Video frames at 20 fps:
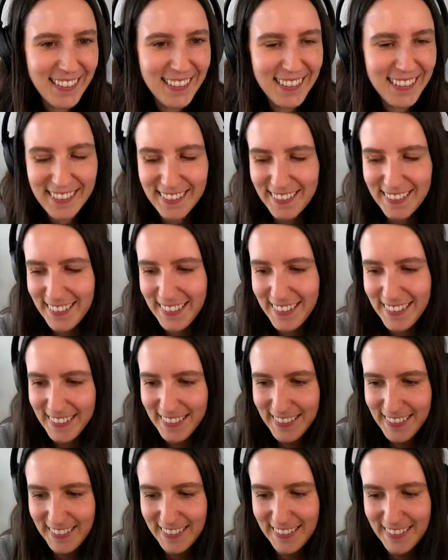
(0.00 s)

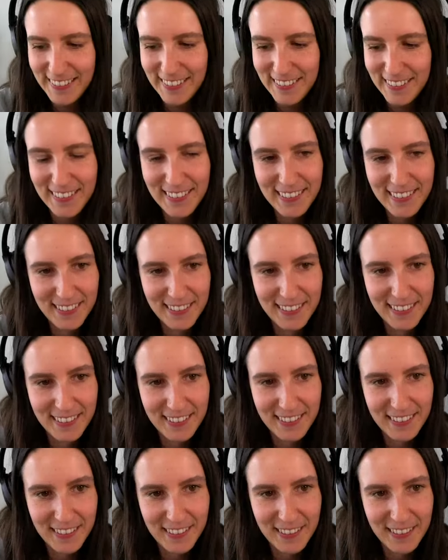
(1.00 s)

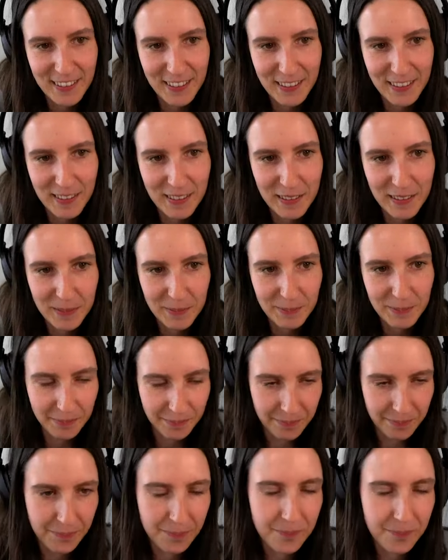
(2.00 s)

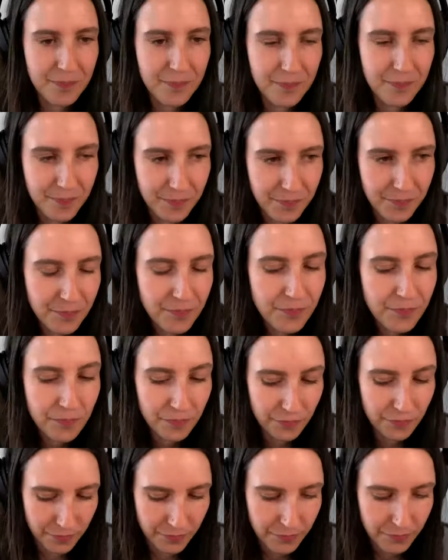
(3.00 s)

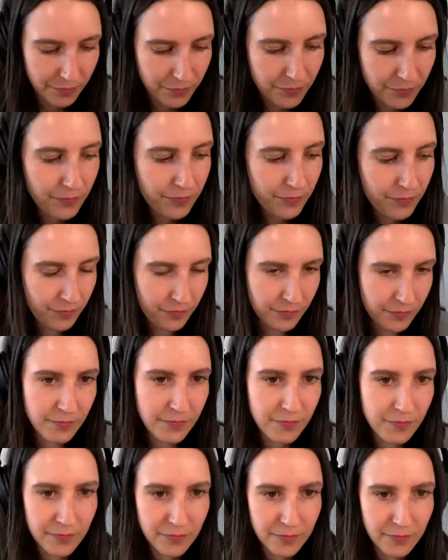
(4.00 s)

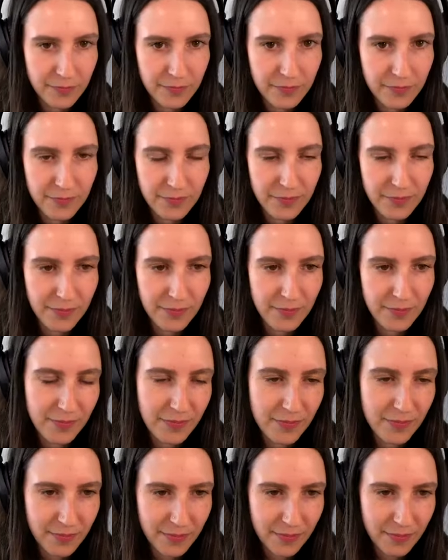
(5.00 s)

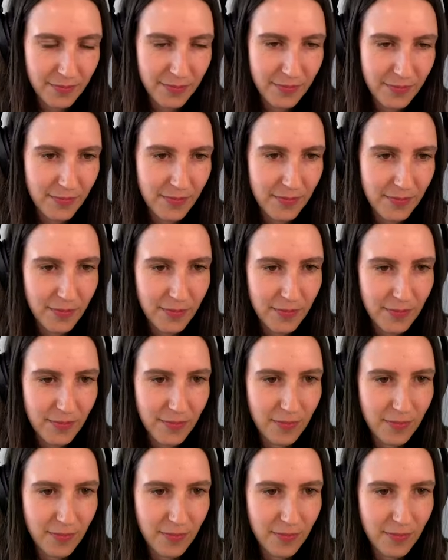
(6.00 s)
This person isn't speaking.